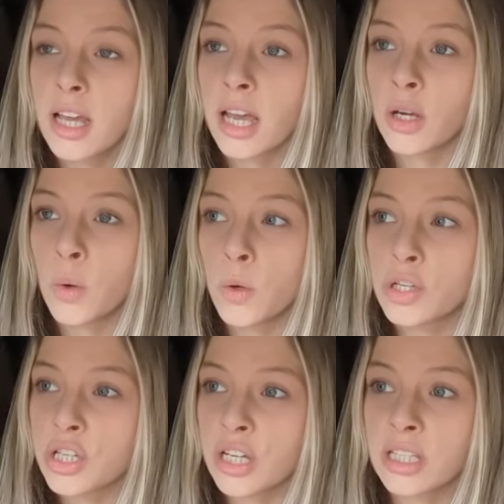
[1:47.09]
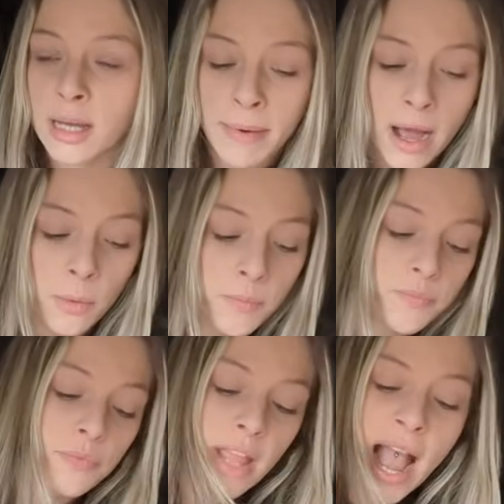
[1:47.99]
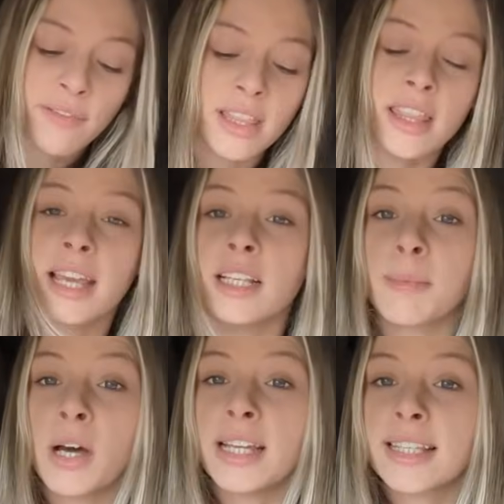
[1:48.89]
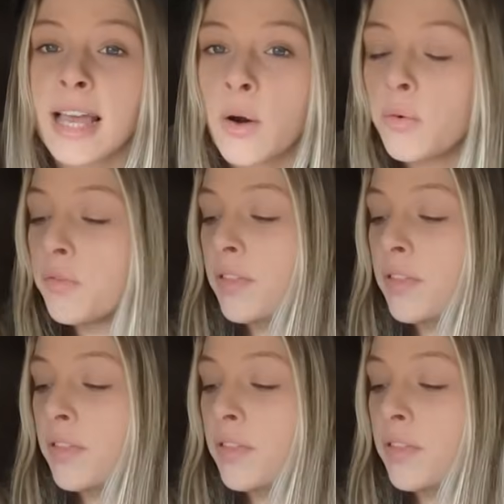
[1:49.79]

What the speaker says: and cautious about having things by itself,